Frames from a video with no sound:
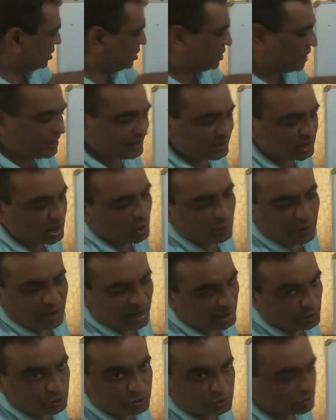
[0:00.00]
right now
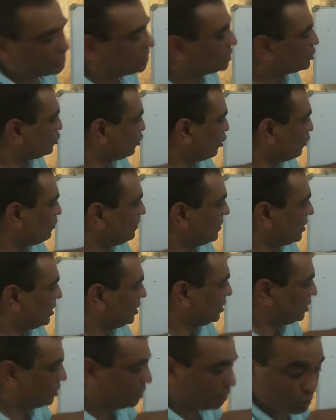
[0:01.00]
I have chosen
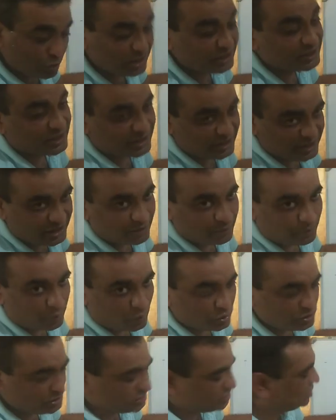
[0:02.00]
only the real
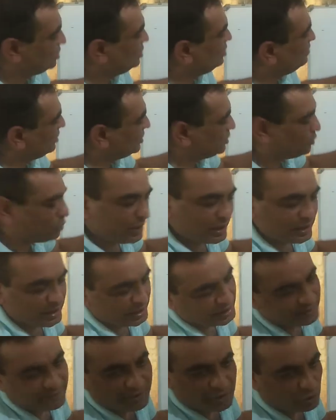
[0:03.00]
poles, but you can
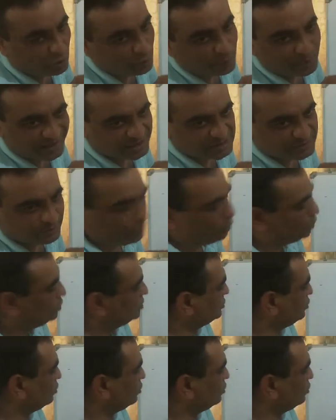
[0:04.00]
have a complex poles